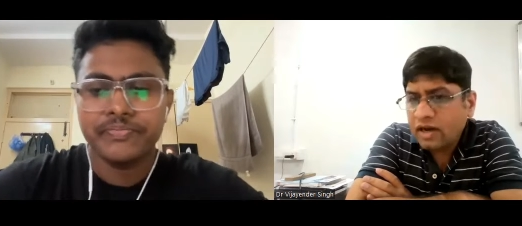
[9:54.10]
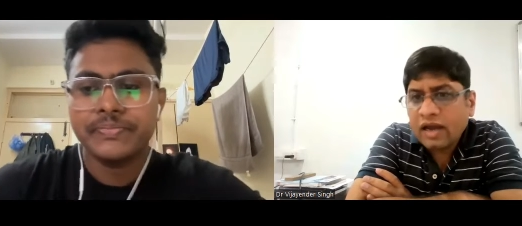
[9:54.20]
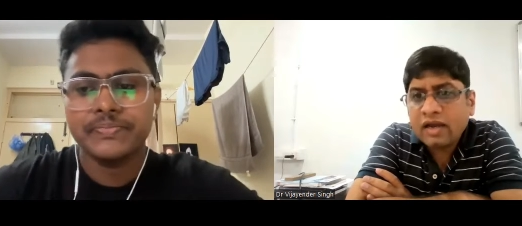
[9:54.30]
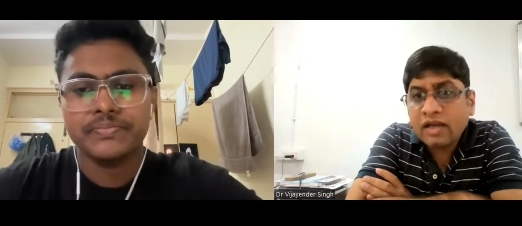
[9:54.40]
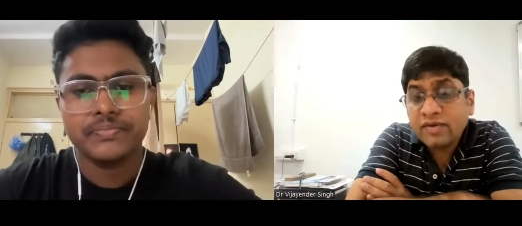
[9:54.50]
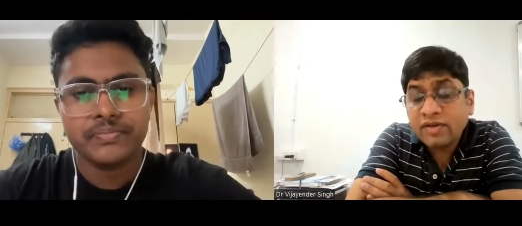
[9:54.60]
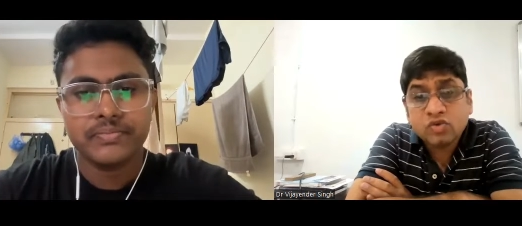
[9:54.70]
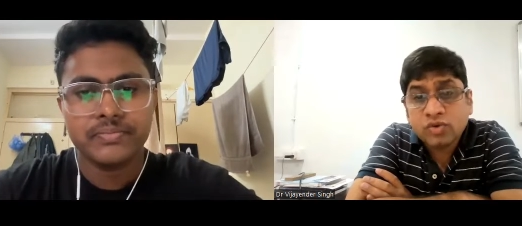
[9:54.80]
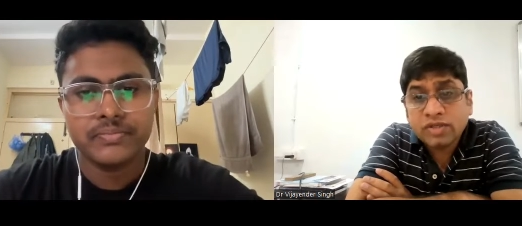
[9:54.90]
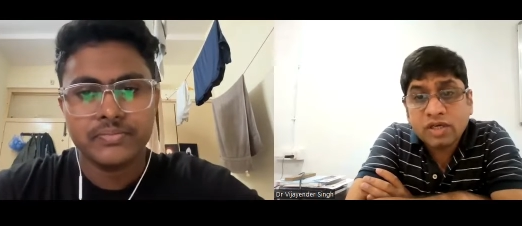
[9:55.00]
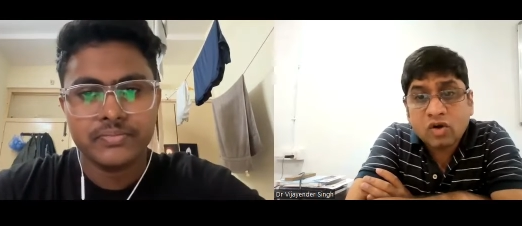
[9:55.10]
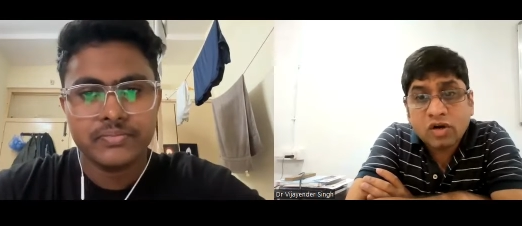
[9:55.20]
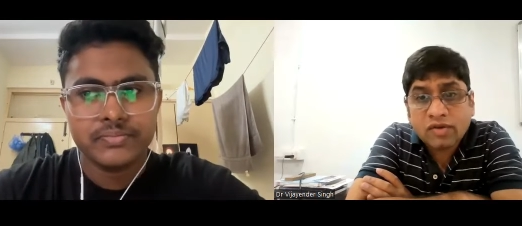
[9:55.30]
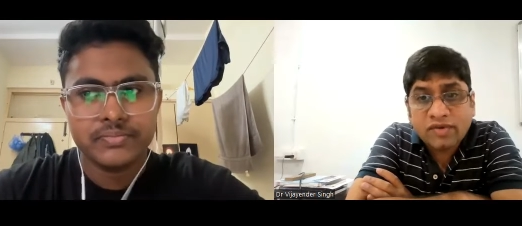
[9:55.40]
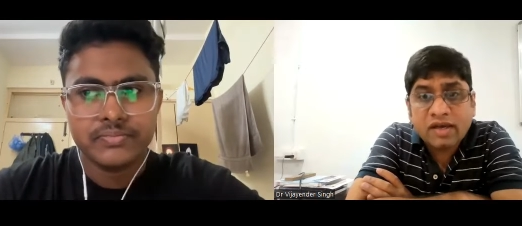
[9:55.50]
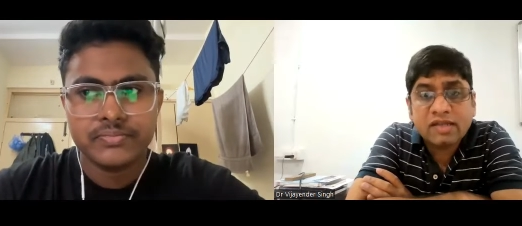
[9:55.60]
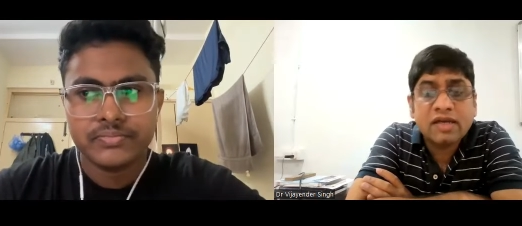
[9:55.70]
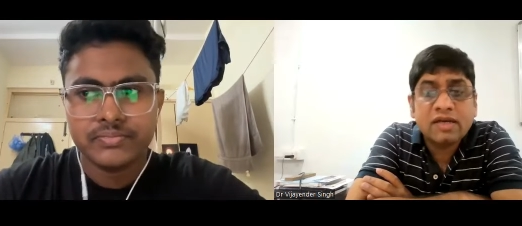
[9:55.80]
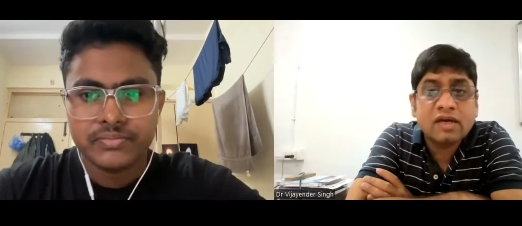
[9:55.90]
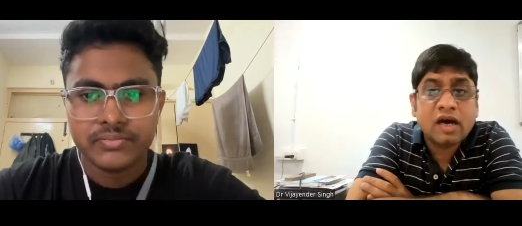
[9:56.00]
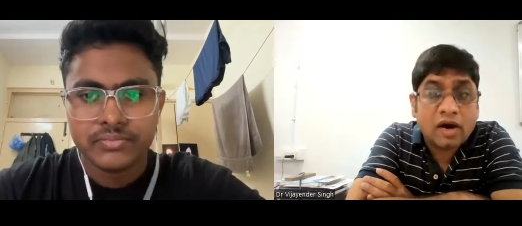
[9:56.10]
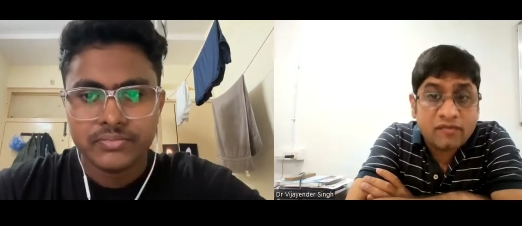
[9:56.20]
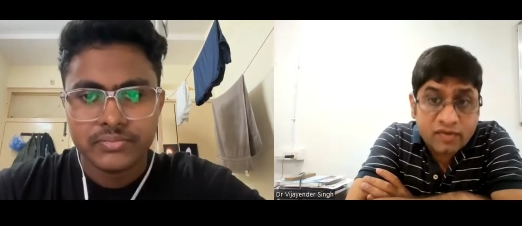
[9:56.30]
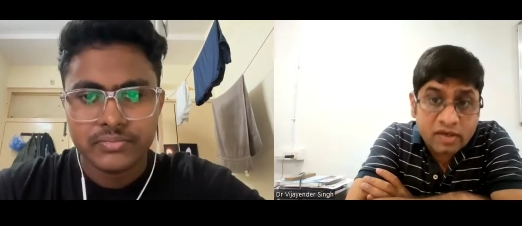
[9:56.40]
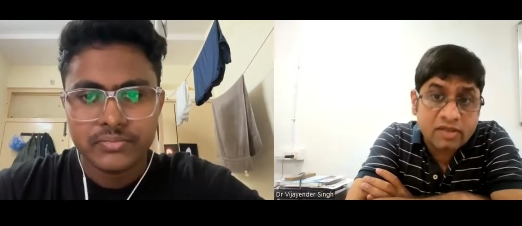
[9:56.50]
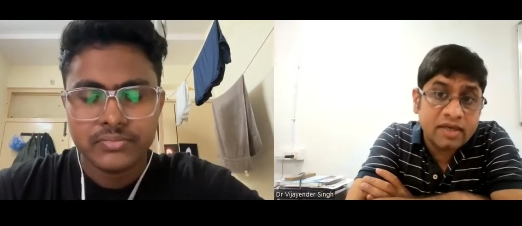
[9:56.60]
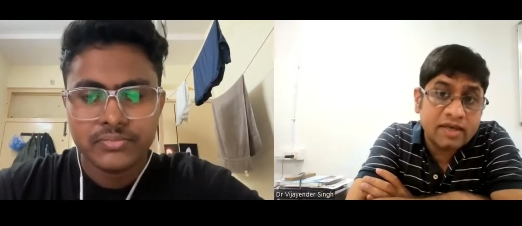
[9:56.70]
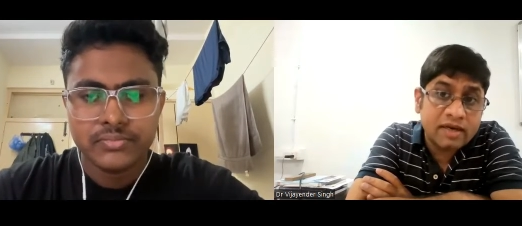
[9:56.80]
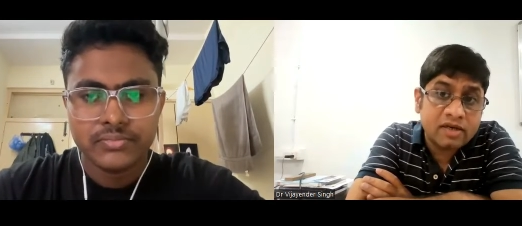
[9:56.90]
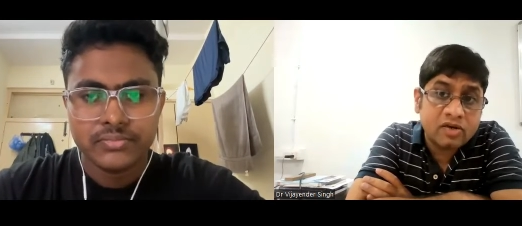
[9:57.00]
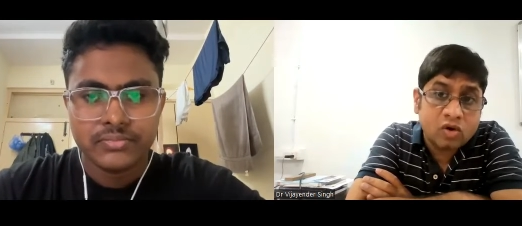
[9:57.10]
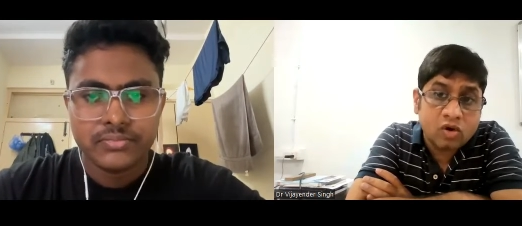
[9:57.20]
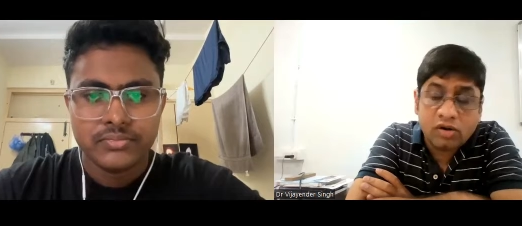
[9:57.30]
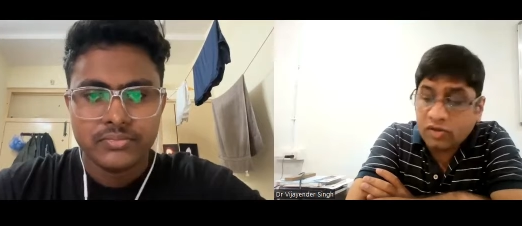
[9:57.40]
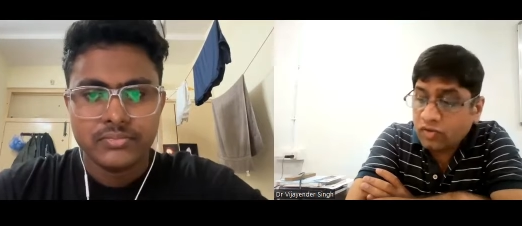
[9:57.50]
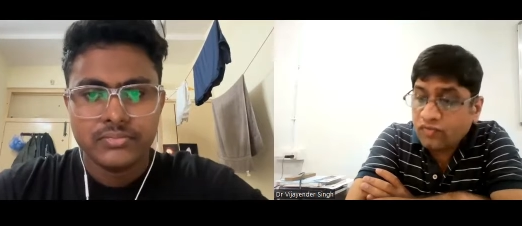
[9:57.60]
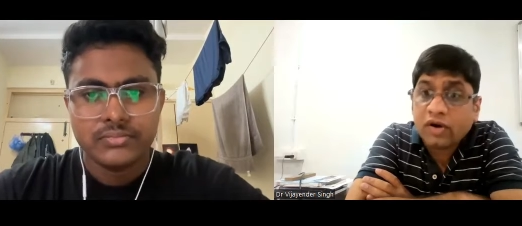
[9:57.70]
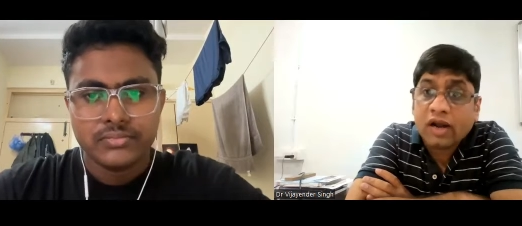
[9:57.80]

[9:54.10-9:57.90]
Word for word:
Speaker 1: Yeah, and even students are not aware that after they get the call,